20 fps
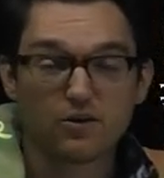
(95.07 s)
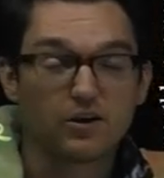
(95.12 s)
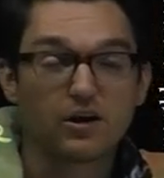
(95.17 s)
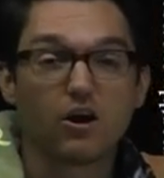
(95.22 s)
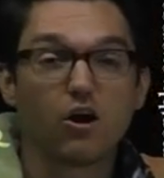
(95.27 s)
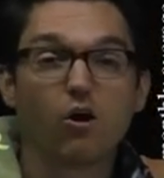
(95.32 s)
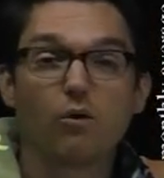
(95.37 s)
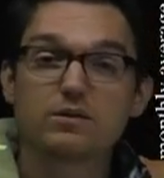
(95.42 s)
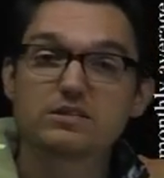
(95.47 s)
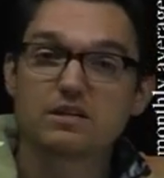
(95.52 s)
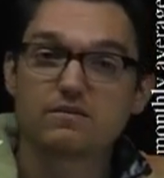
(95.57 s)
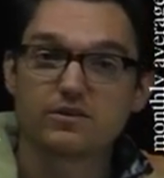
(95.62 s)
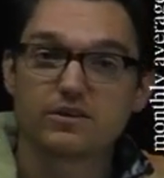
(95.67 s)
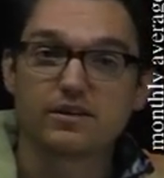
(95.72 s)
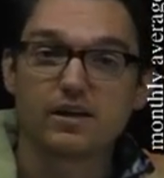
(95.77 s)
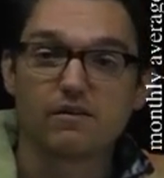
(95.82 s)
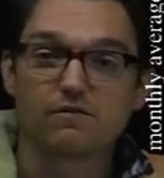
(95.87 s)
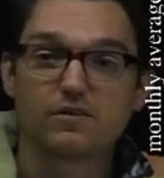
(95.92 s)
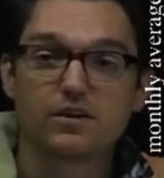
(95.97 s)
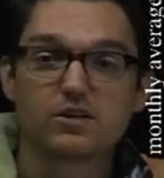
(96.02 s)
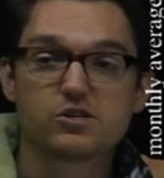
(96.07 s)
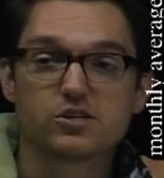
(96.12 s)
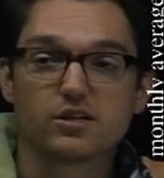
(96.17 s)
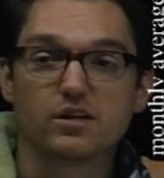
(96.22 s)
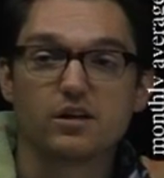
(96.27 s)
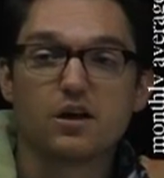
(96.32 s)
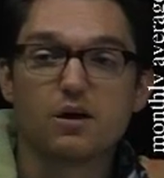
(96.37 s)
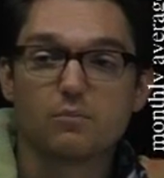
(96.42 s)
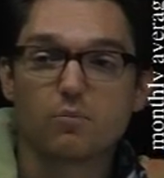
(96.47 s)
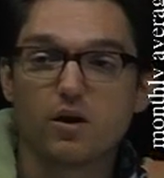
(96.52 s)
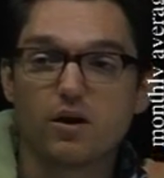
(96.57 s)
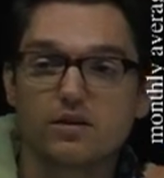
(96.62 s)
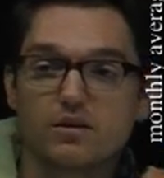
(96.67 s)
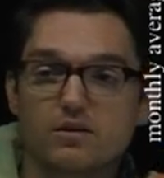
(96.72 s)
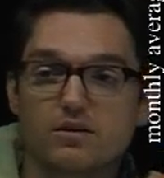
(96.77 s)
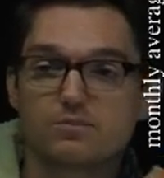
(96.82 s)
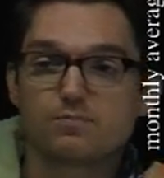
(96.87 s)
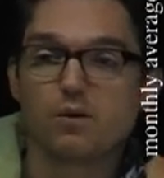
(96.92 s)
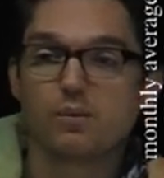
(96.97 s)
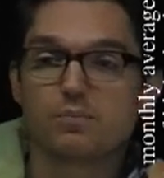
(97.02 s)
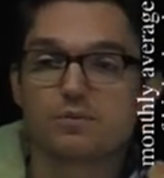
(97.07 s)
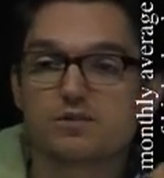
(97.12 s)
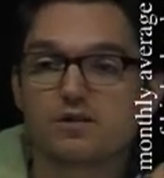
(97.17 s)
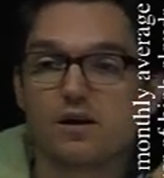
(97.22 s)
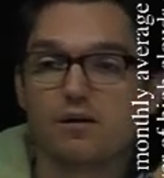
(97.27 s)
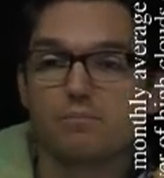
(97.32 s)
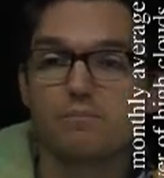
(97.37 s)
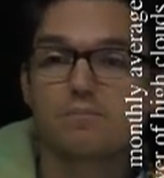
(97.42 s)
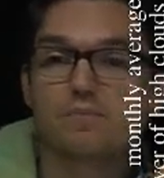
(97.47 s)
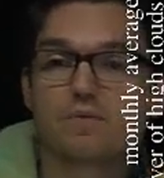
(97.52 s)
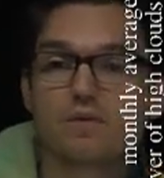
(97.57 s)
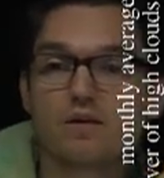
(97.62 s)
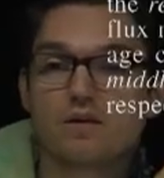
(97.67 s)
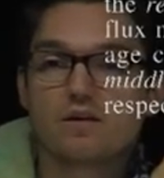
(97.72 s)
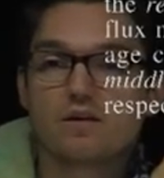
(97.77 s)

They're going to always give you the definition. Brendan, let's bump us up.